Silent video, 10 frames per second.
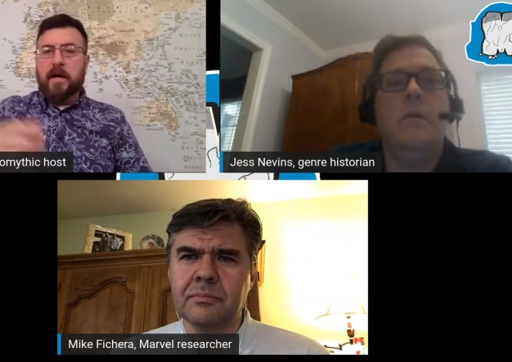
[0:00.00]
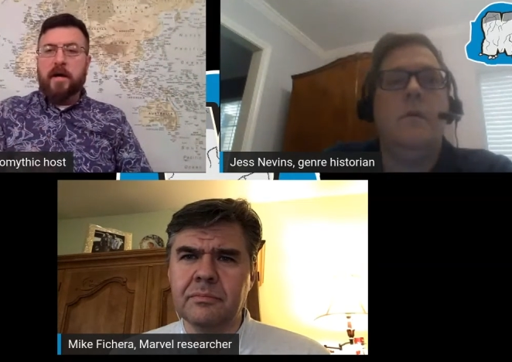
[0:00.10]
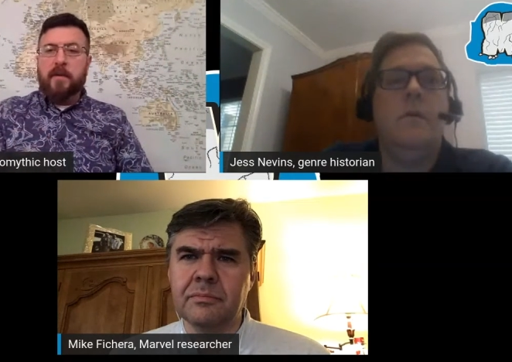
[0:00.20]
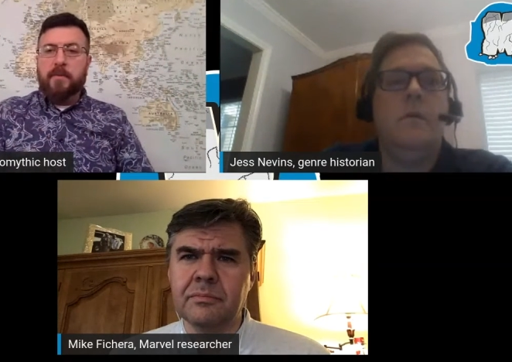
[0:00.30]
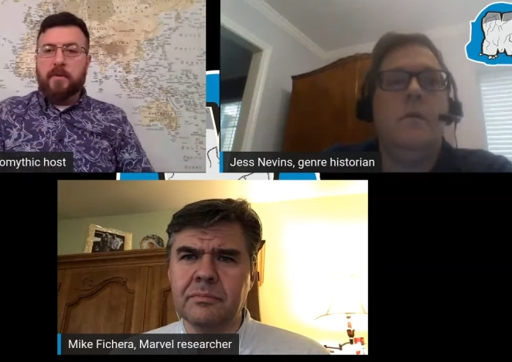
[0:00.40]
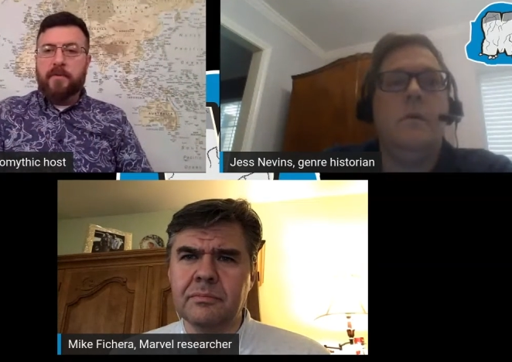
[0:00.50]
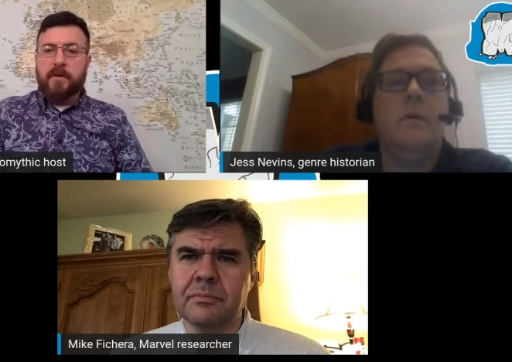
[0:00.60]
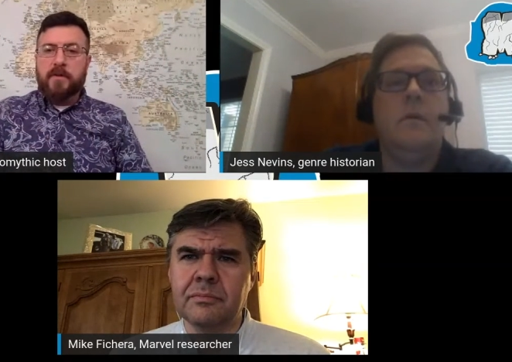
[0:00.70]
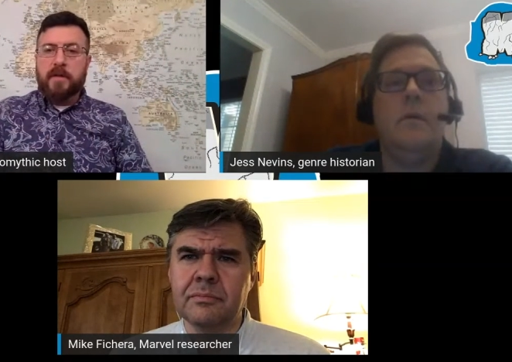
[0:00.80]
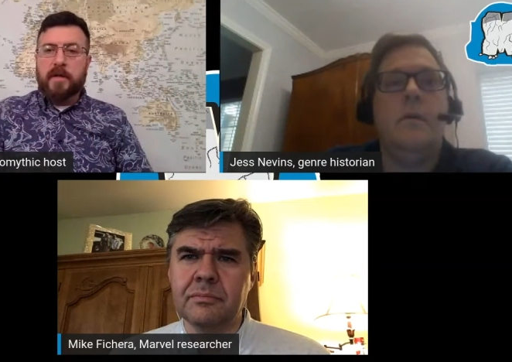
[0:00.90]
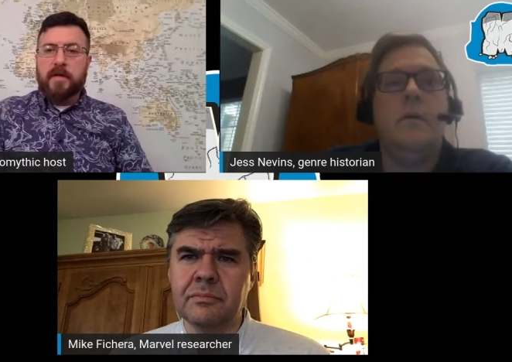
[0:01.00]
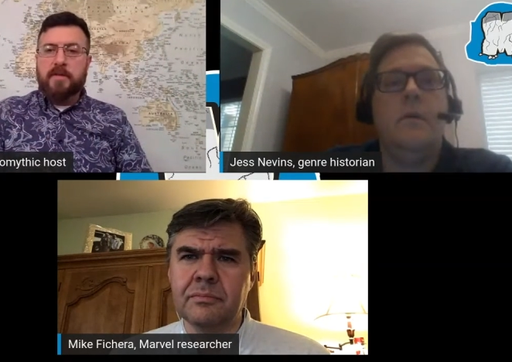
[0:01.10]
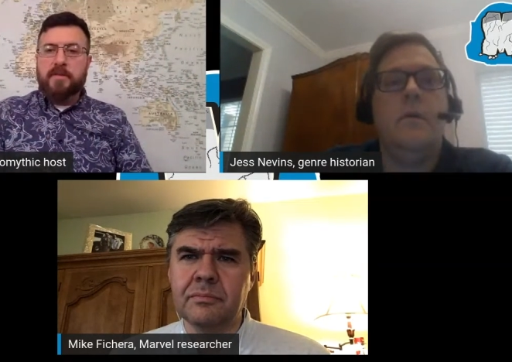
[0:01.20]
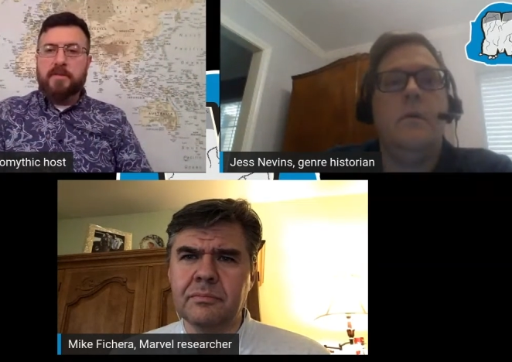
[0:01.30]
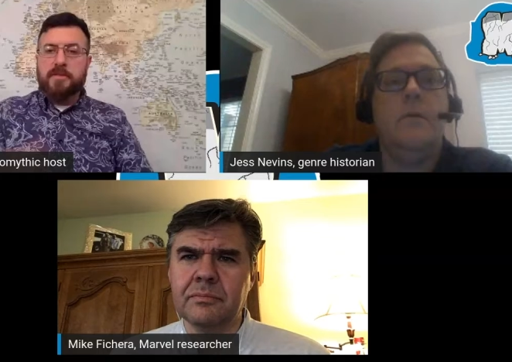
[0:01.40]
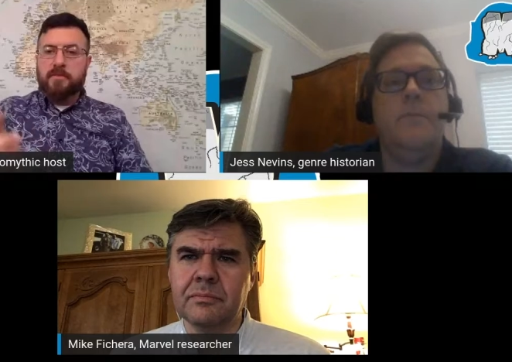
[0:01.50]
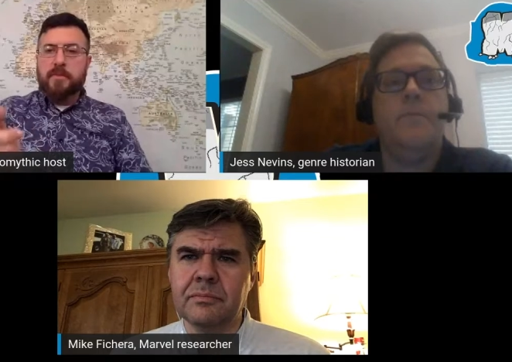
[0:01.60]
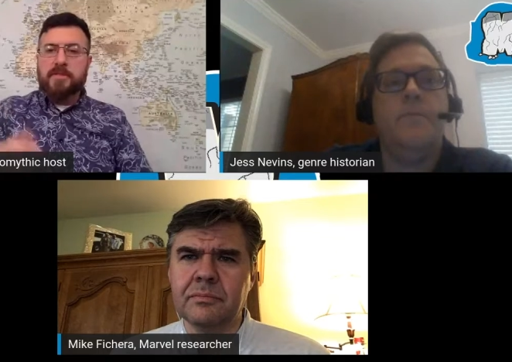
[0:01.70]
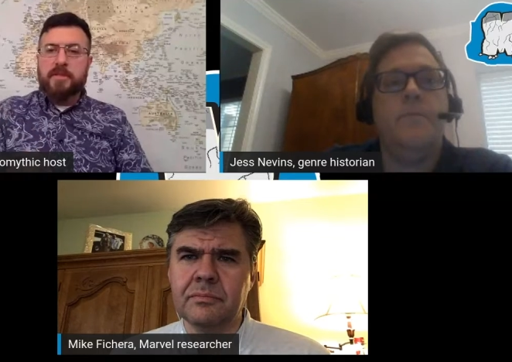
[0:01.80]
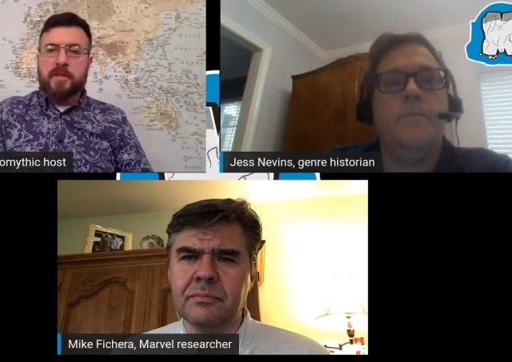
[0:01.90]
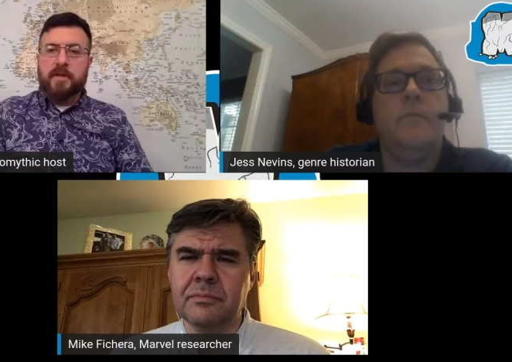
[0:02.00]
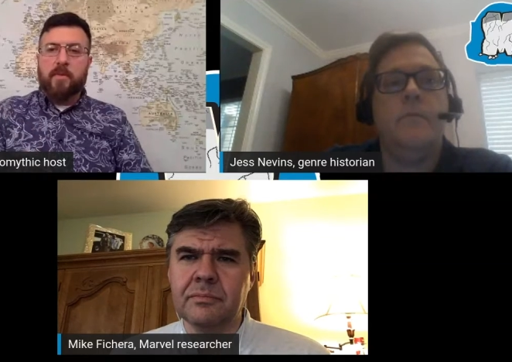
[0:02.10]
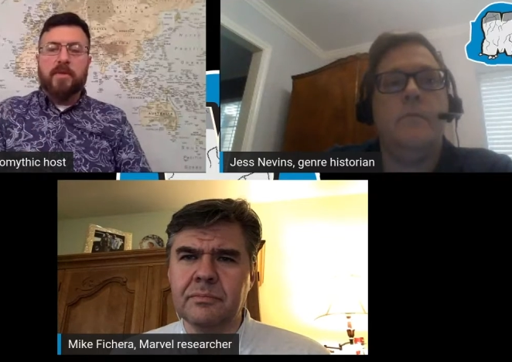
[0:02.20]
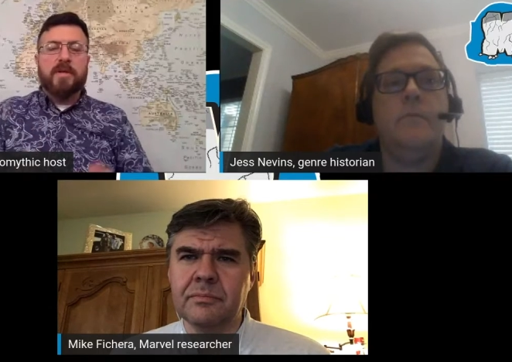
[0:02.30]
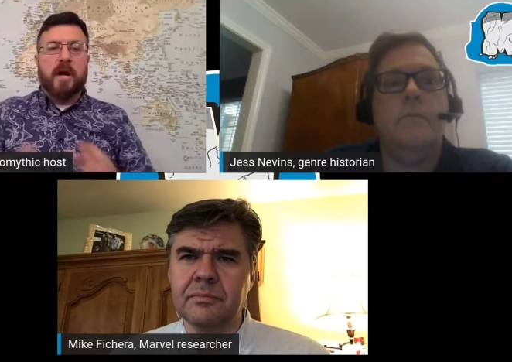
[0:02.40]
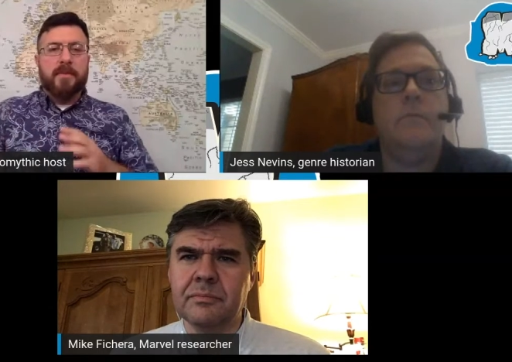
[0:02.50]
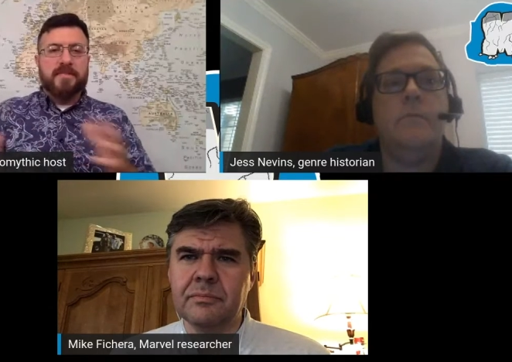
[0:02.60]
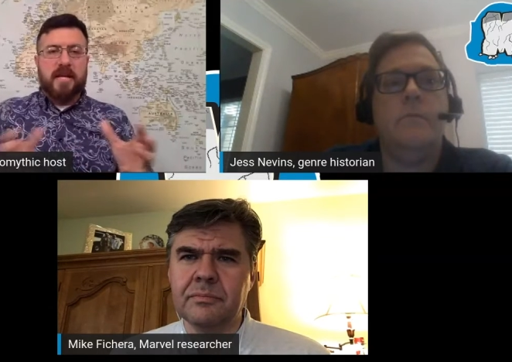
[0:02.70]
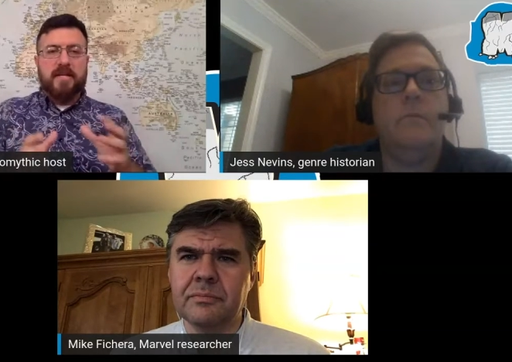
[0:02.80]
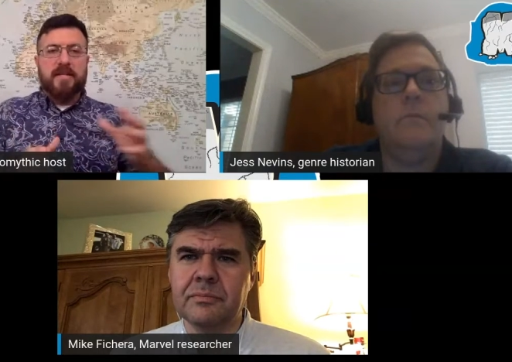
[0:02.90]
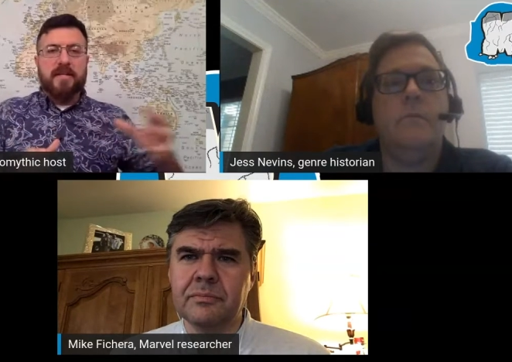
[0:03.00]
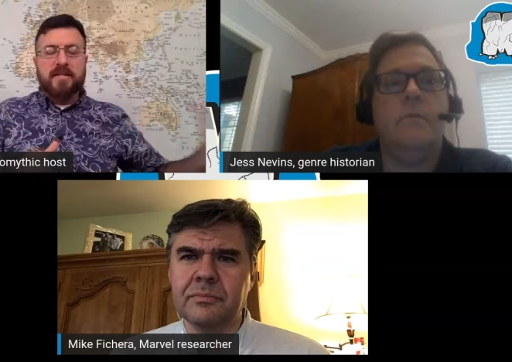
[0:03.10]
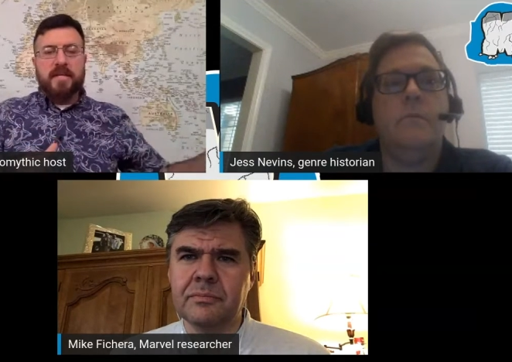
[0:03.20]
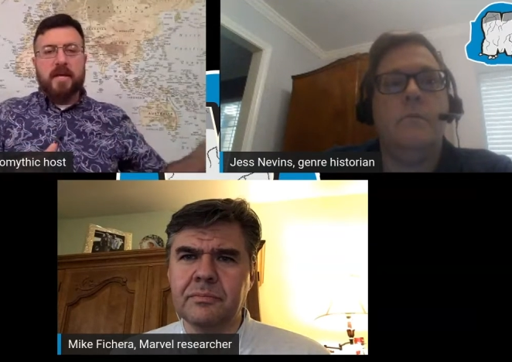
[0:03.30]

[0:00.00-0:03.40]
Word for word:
Speaker 1: uh, bill field uh, just mentioned here that roy thomas had to